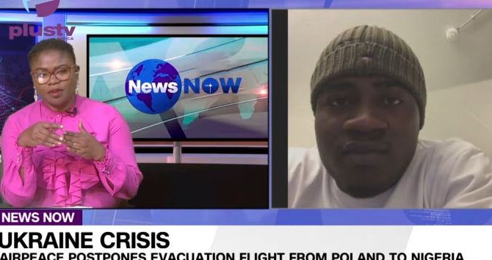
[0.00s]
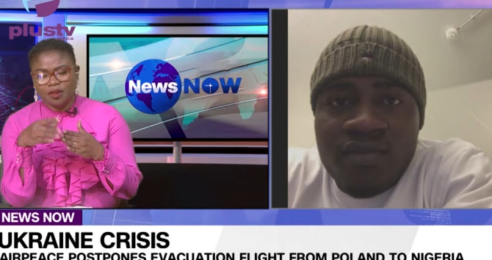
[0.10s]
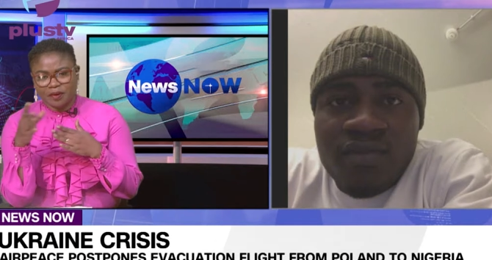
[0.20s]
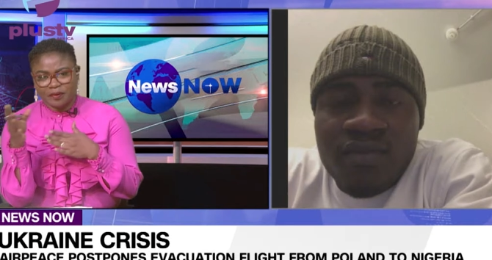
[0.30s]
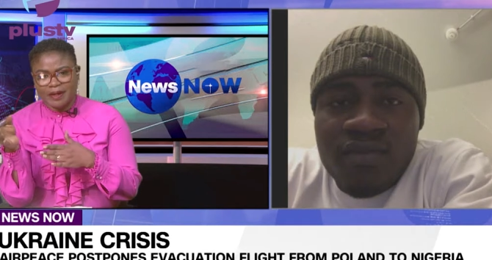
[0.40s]

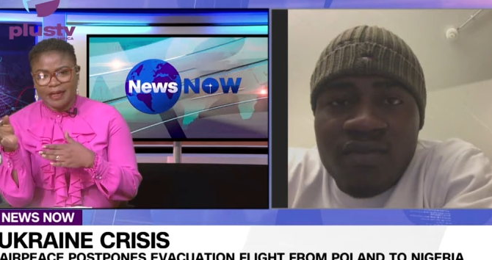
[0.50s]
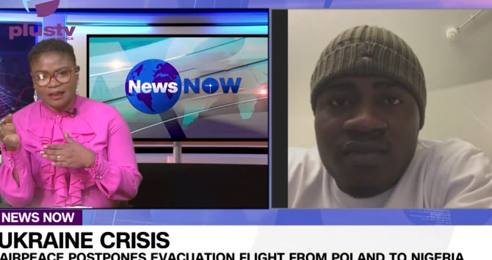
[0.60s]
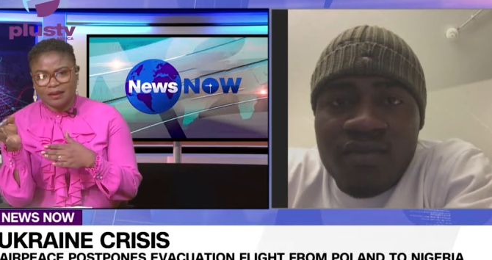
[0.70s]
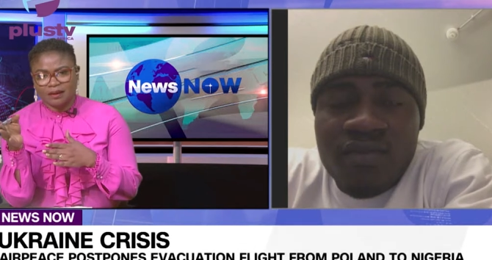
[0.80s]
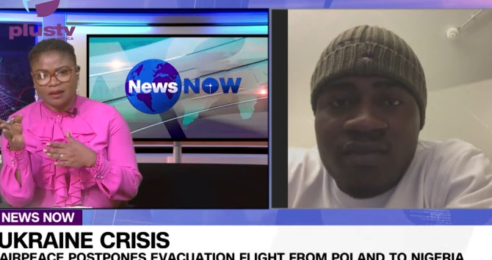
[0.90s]

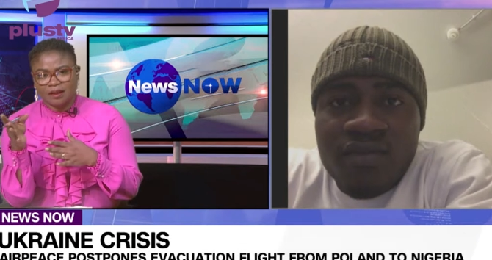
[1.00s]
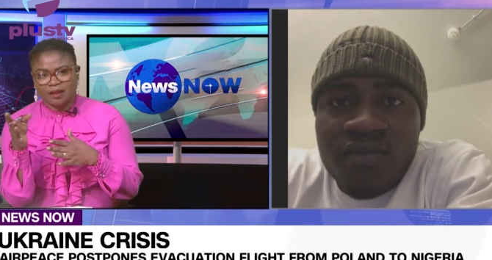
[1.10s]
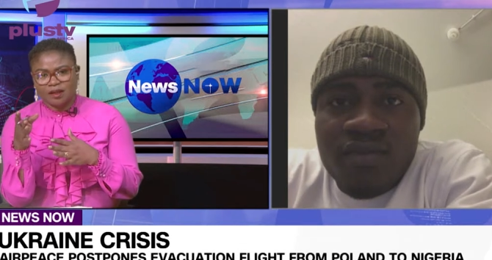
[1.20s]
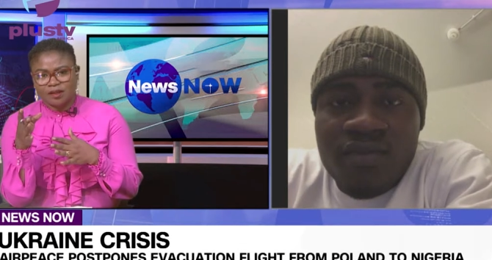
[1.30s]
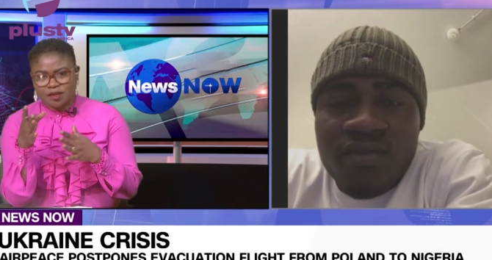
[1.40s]
Speaker 1: Ukraine
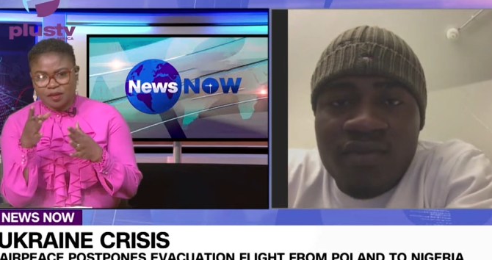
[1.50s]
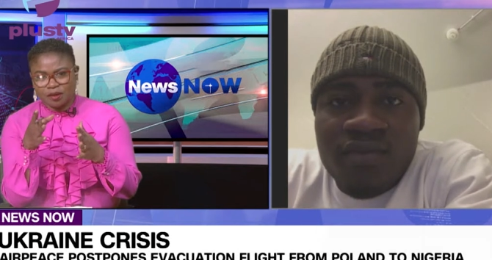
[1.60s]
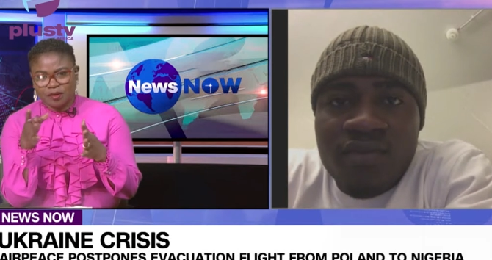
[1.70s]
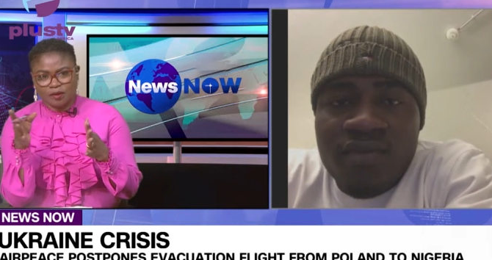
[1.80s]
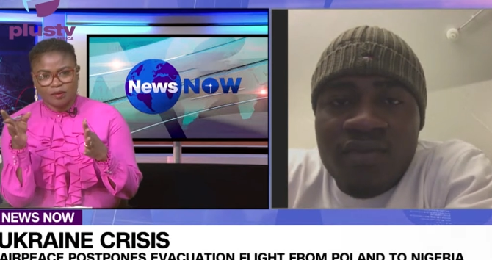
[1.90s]

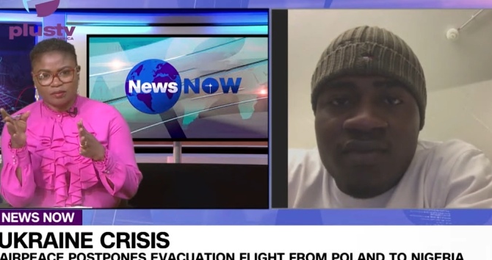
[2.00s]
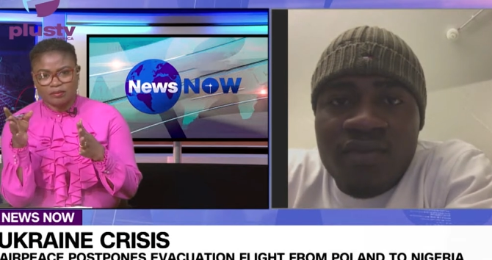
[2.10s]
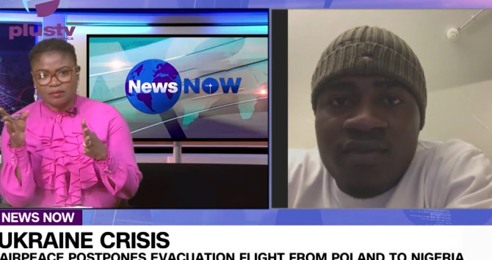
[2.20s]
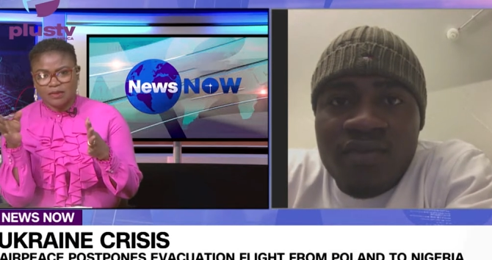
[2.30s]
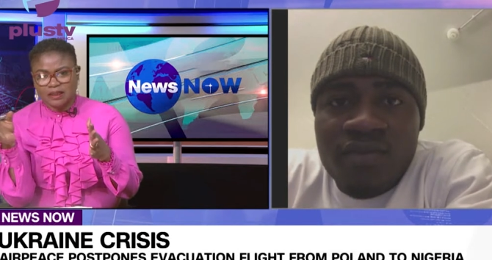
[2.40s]
to
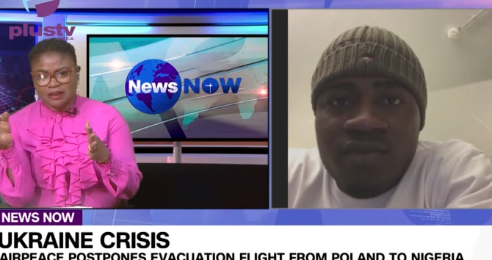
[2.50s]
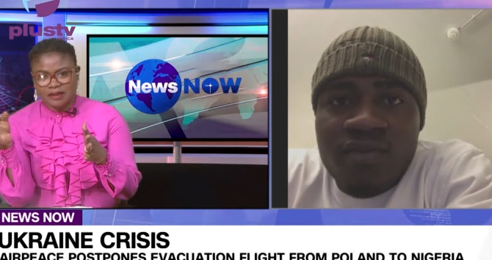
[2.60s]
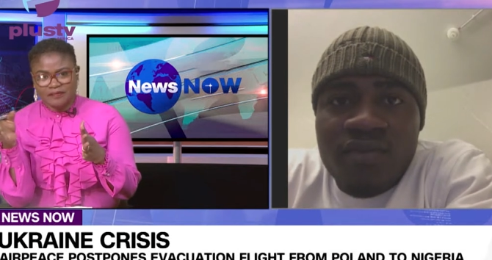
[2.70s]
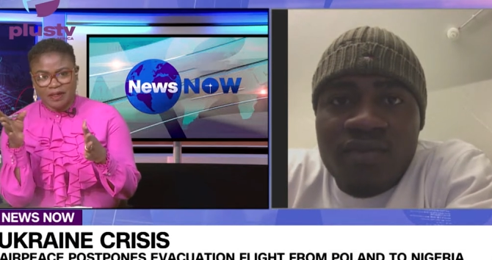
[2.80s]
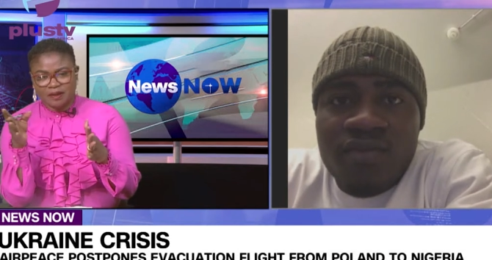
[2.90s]
the
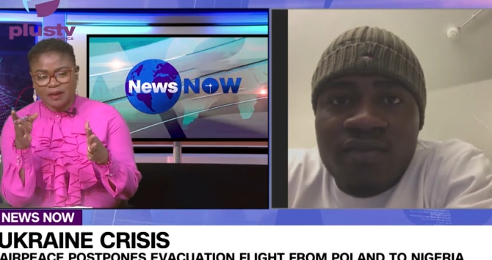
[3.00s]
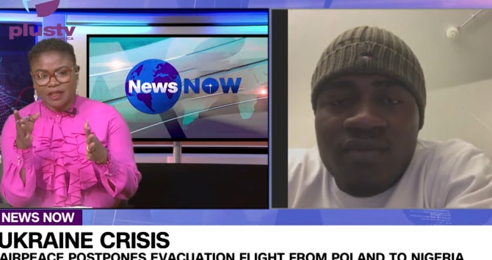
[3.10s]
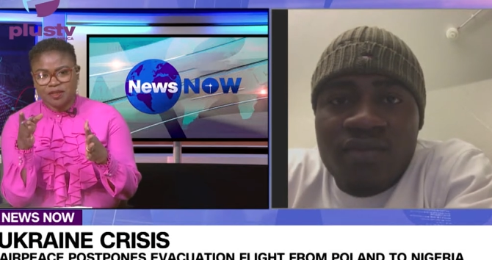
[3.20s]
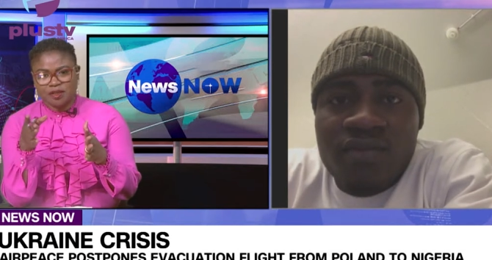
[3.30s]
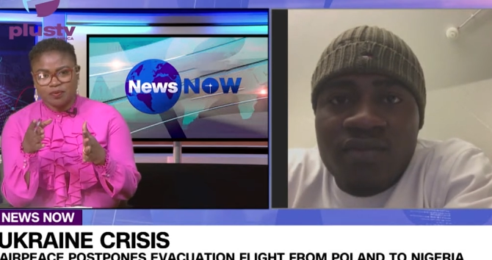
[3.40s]
different
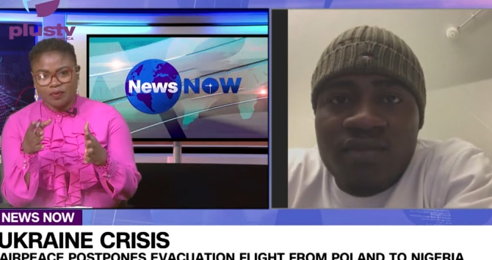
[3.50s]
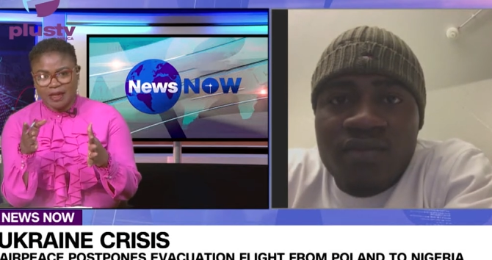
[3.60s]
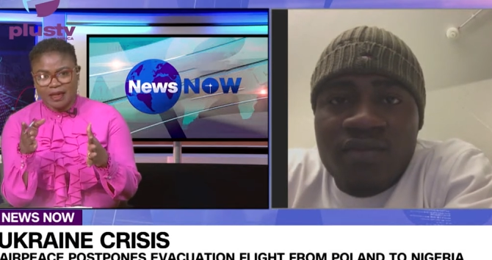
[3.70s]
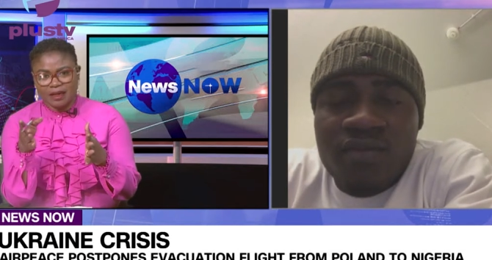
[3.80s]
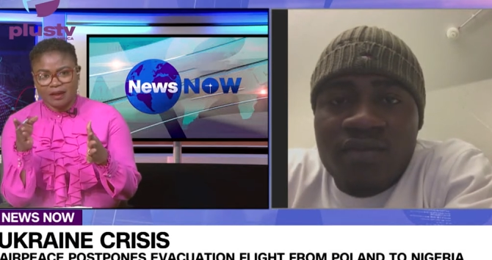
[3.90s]
locations
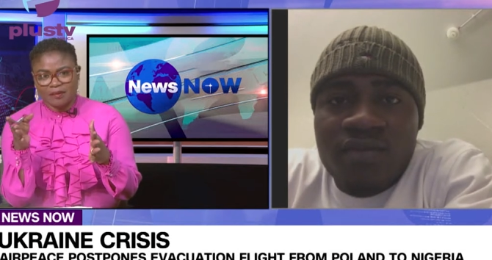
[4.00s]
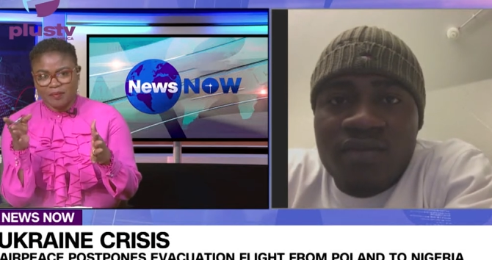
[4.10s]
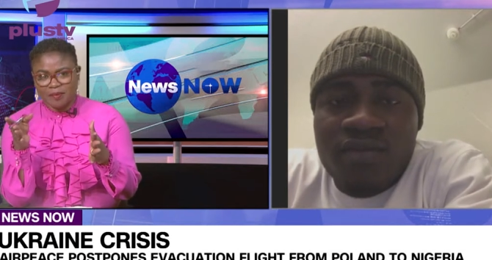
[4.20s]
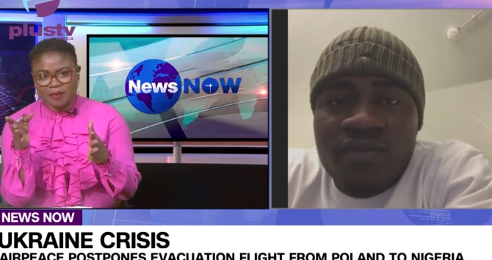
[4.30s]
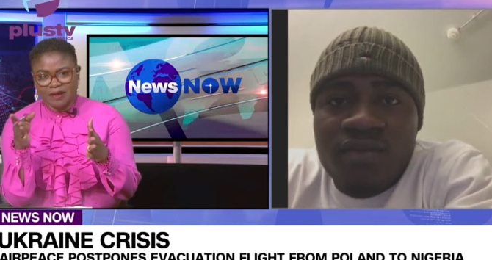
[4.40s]
where
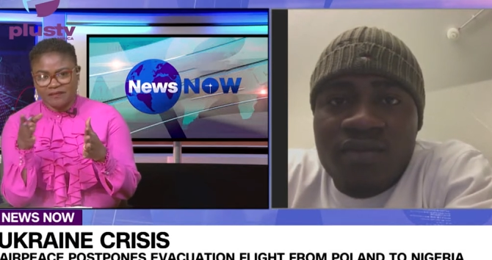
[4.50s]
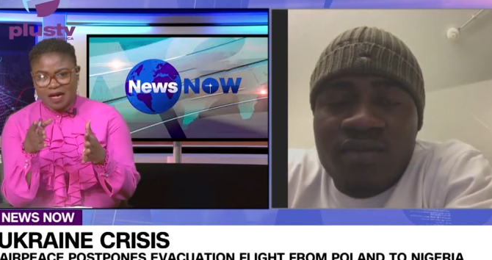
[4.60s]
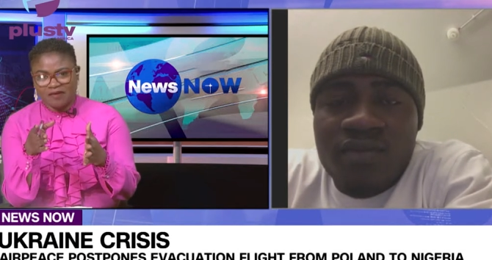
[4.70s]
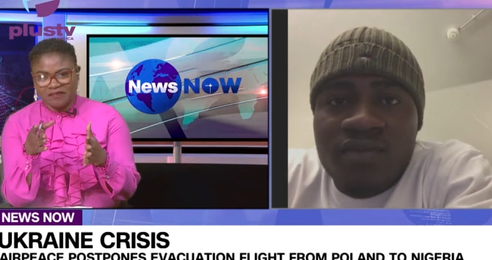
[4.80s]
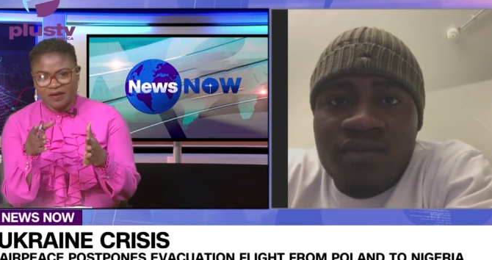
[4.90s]
people have
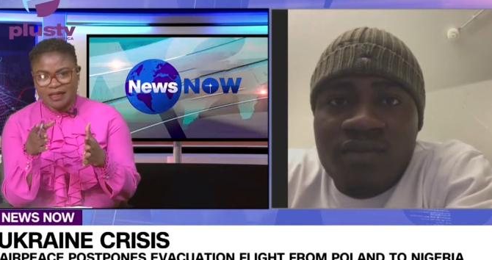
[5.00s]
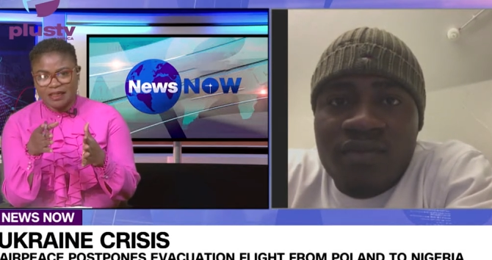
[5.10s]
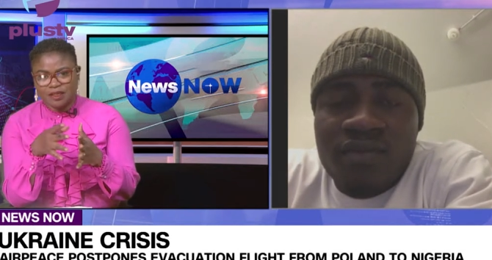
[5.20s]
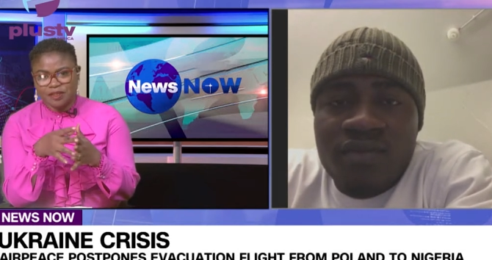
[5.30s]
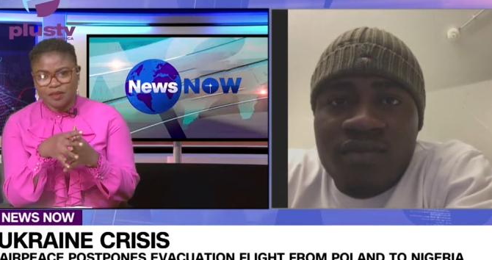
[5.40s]
now fled
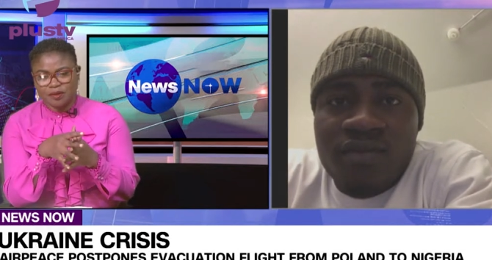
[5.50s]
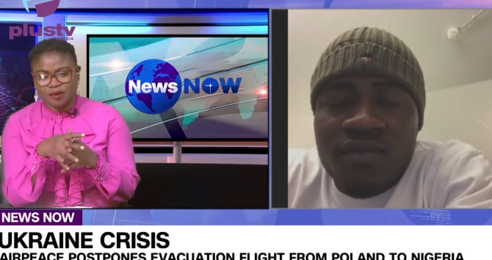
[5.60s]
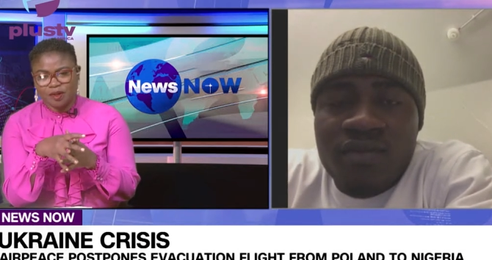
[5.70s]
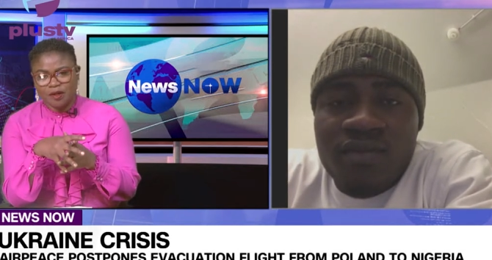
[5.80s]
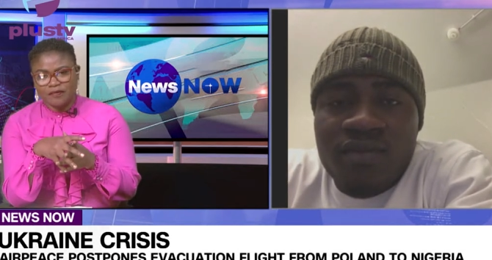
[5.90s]
into
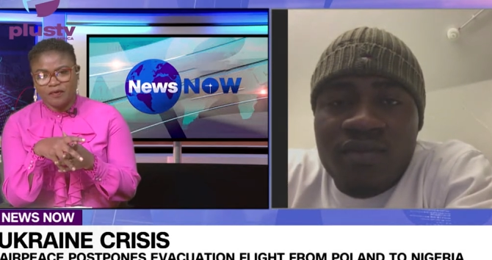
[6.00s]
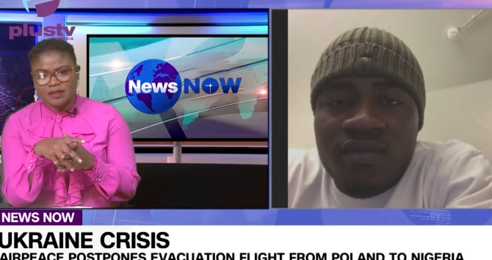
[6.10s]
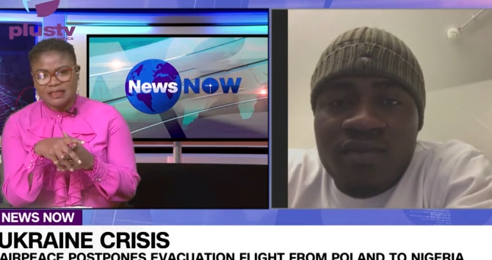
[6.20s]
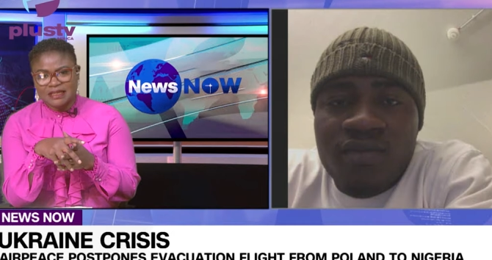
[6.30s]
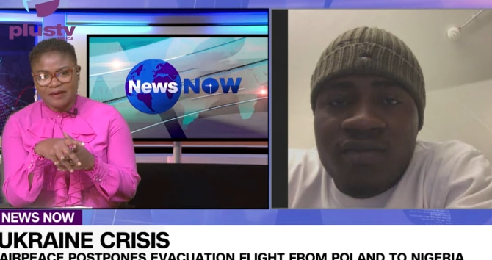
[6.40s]
for
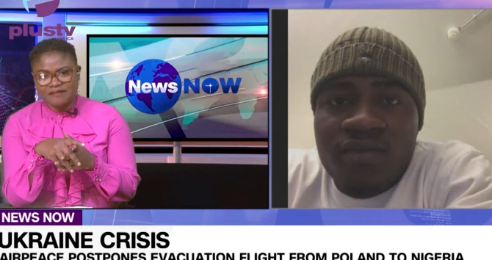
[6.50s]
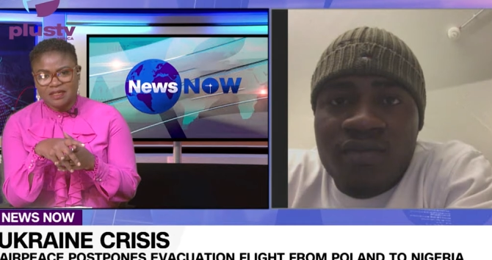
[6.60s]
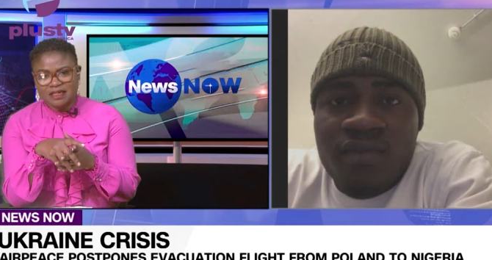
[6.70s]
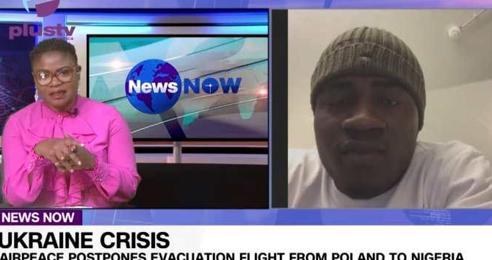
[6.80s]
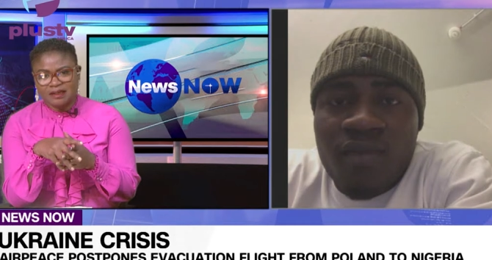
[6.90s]
safety,